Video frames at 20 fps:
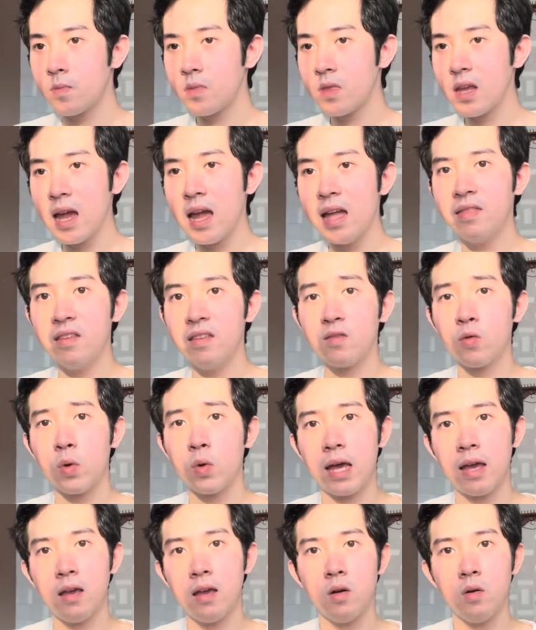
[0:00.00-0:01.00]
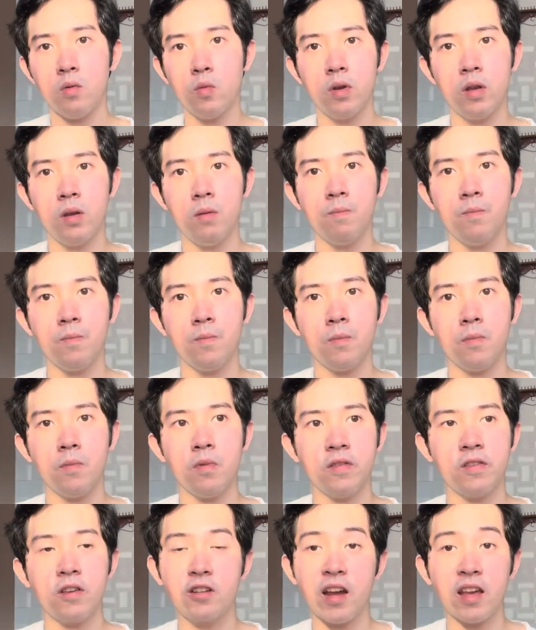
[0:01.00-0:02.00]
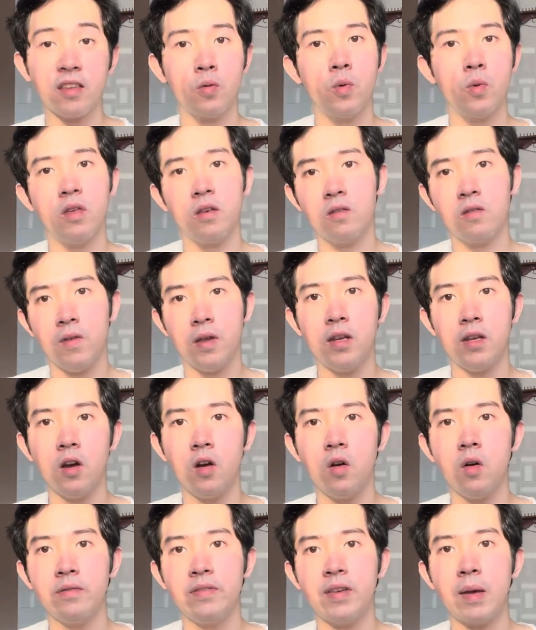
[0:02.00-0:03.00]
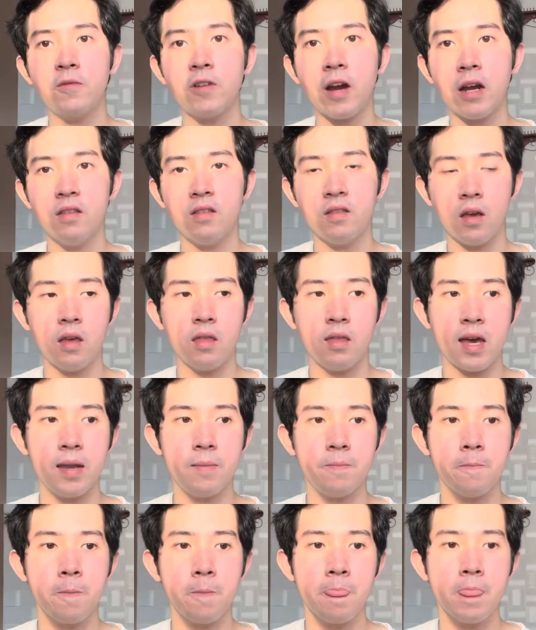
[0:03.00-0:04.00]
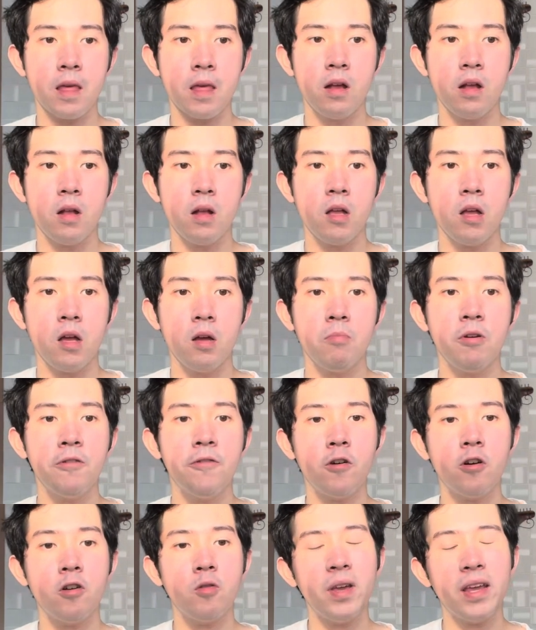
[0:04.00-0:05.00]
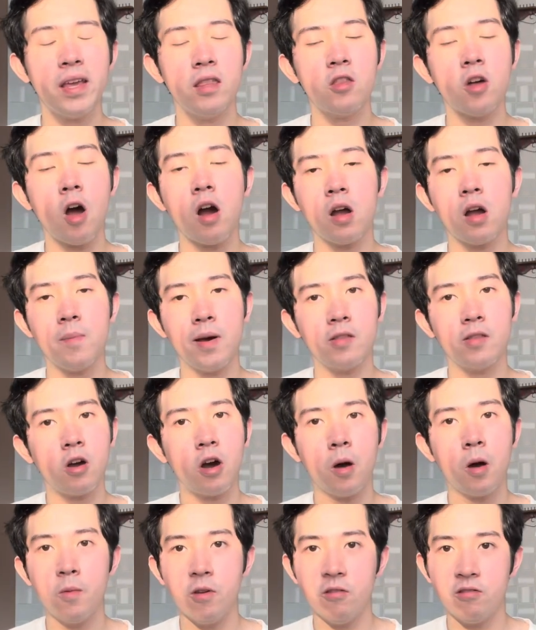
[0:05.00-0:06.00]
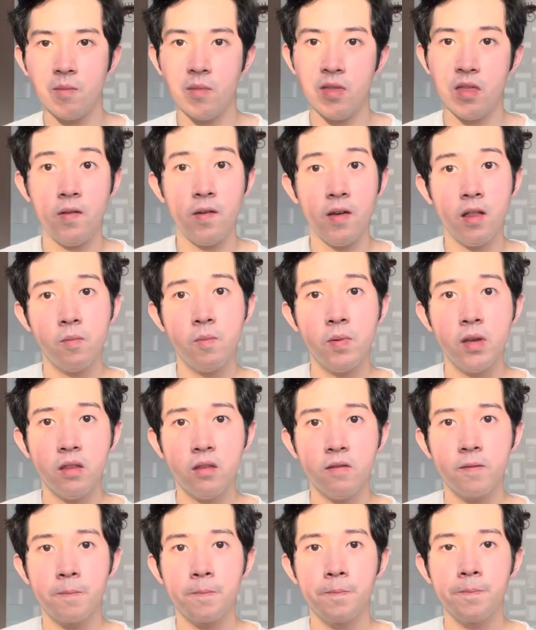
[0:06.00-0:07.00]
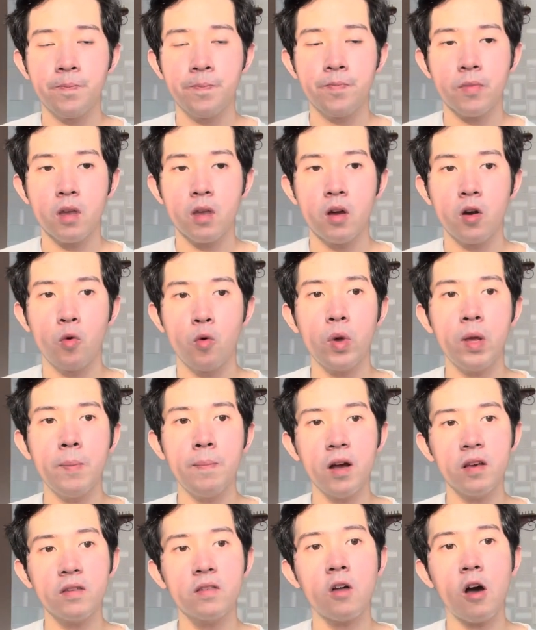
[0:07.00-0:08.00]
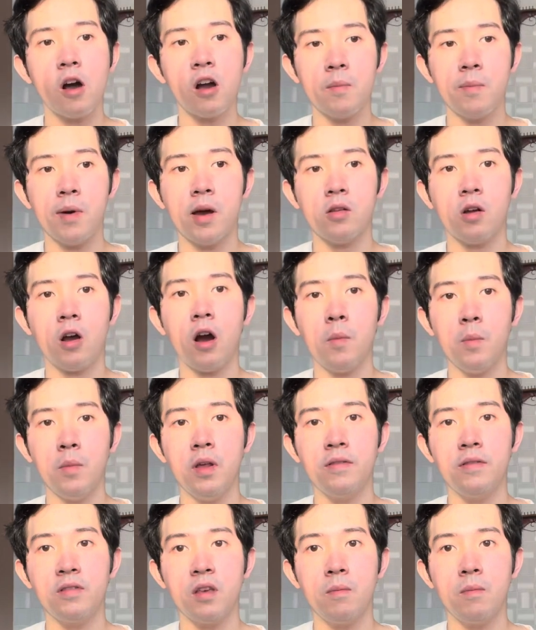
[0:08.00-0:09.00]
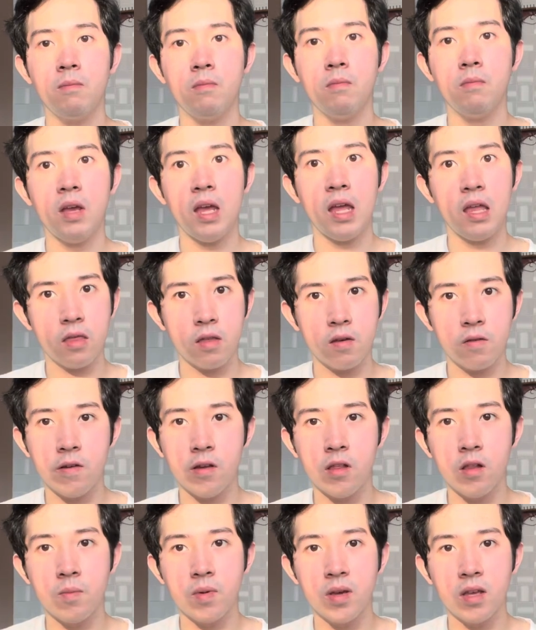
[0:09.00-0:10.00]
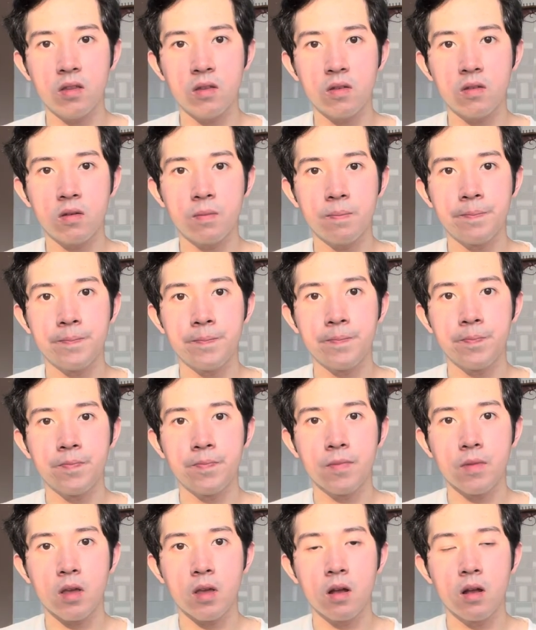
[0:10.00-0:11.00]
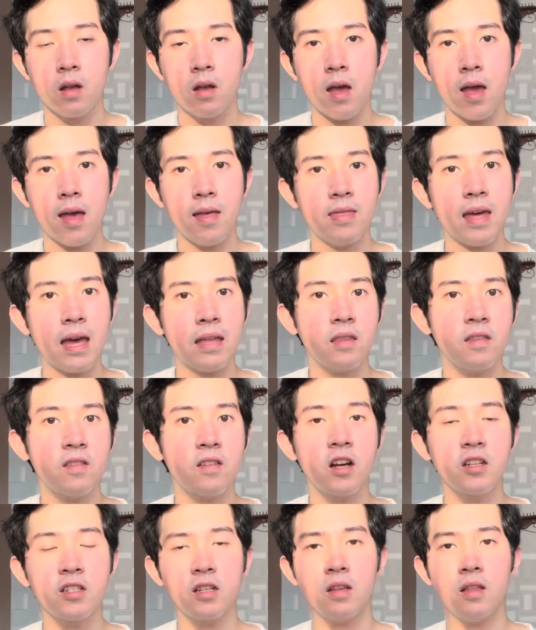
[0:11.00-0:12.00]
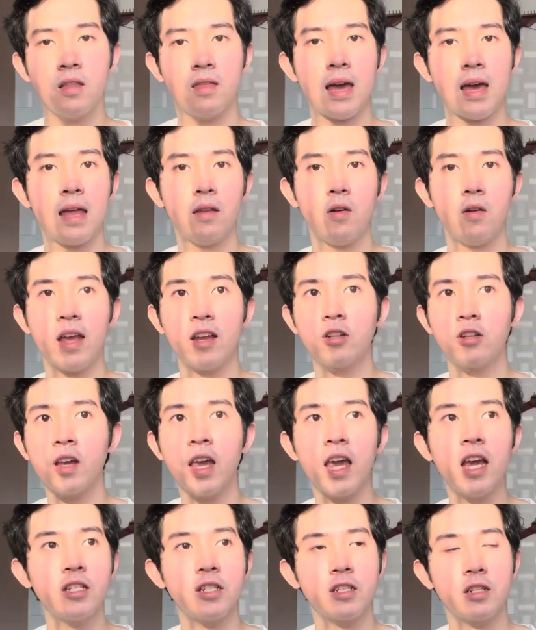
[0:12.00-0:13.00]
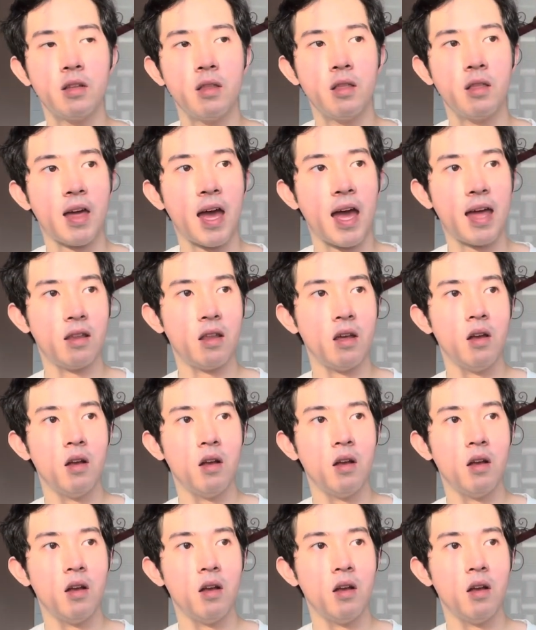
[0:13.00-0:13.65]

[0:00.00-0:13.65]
and this is what I would suggest with this video, is I'm trying to say that before we can talk about communism in the Philippines, we must talk about communism in the Philippines. And that discussion, that education, that